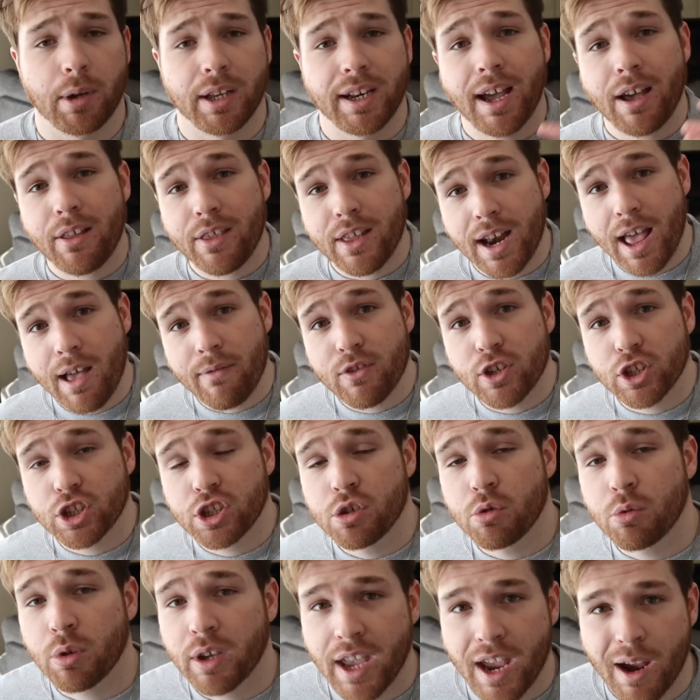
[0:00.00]
But now that I have this
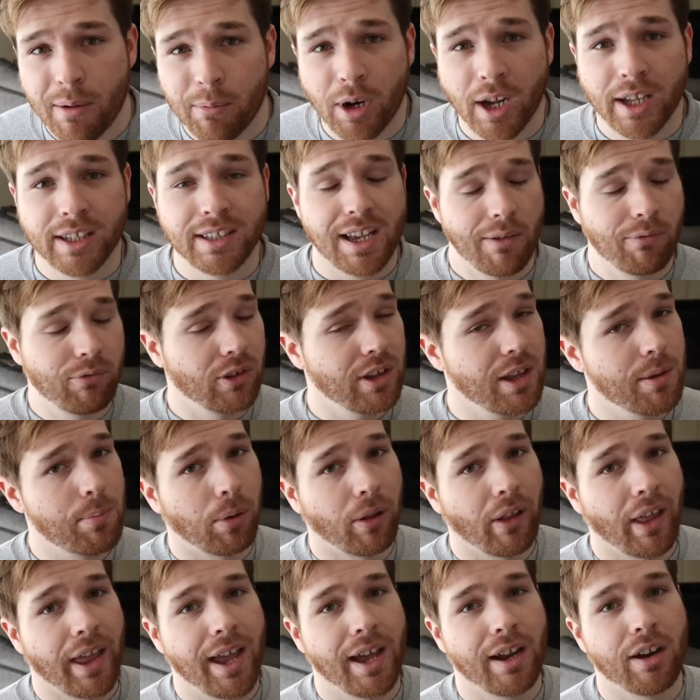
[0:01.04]
new camera, I definitely
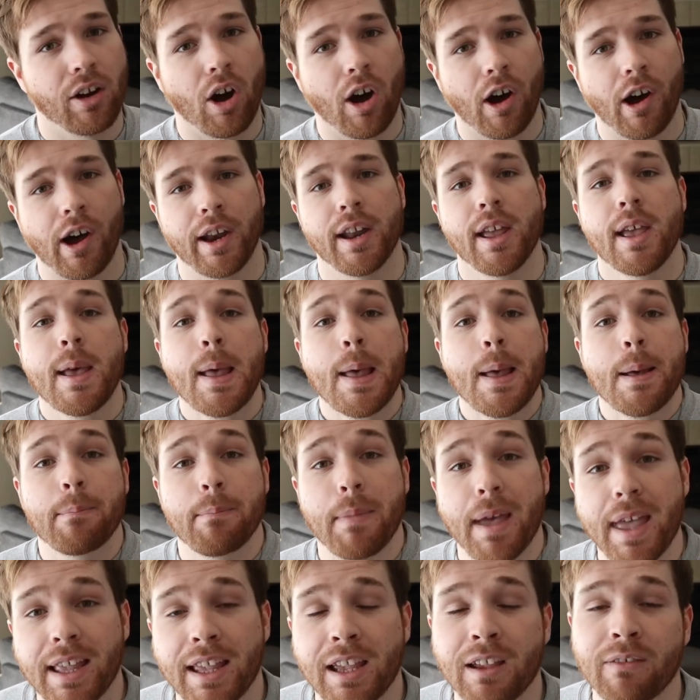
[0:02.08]
plan on
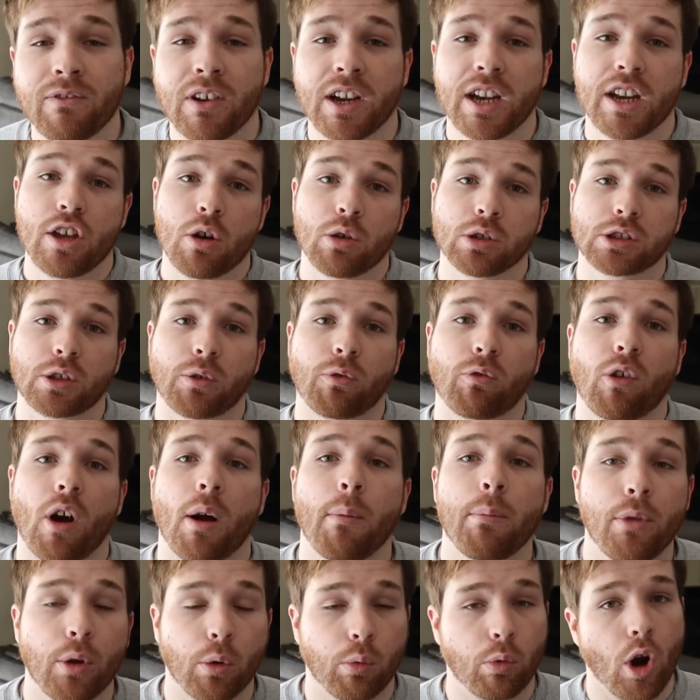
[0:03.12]
making videos
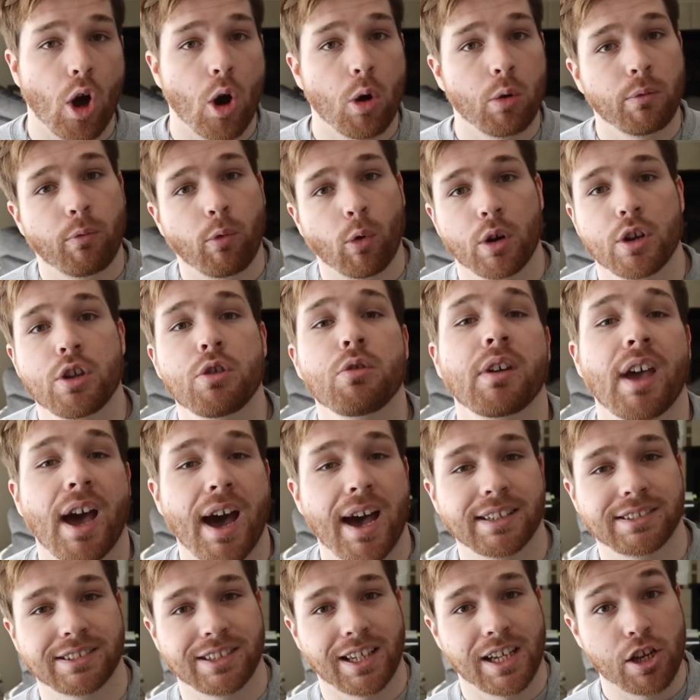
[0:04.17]
from the road for you
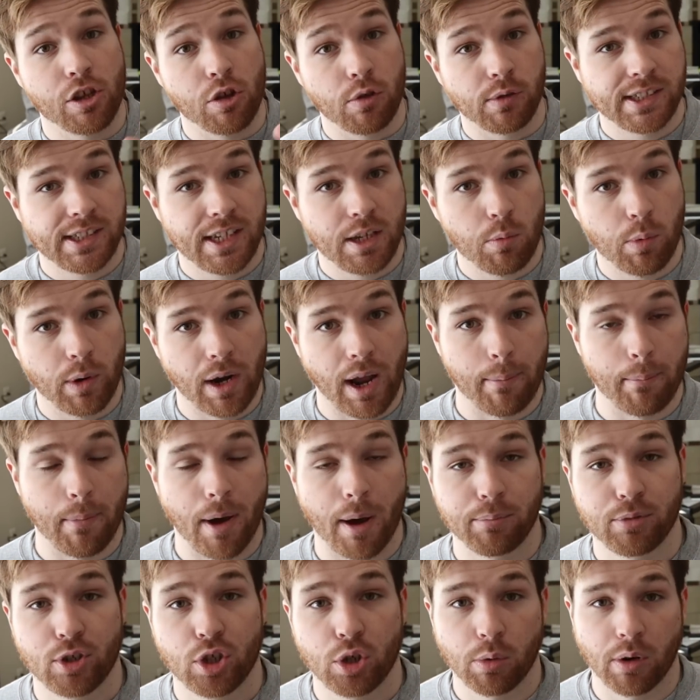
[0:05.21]
guys, letting you see what I'm
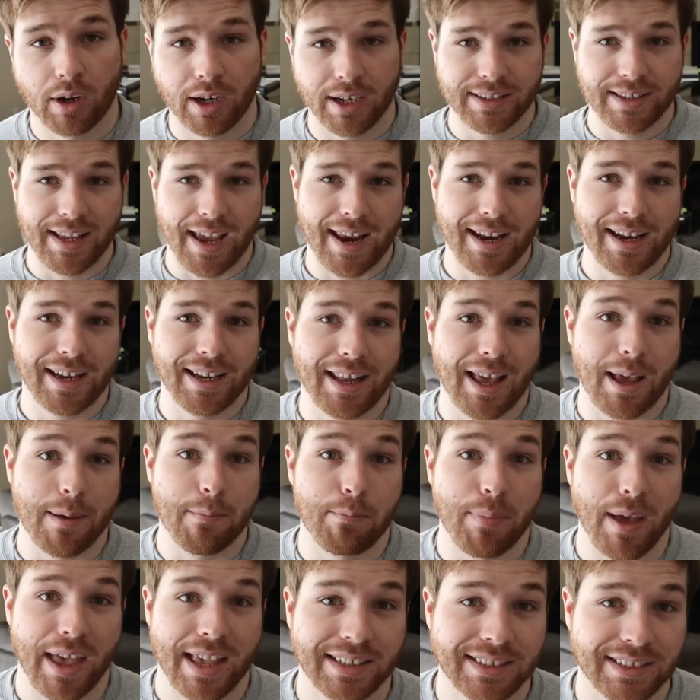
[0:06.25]
up to on a day-to-day
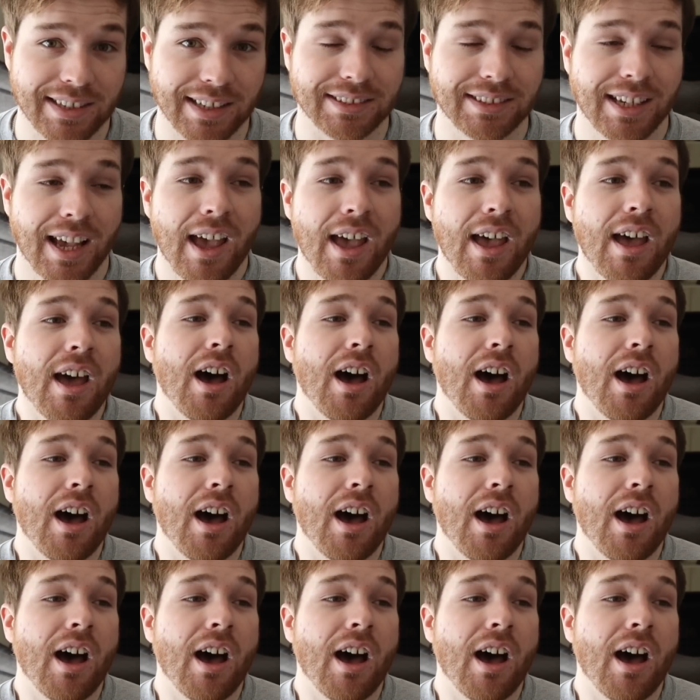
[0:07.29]
basis.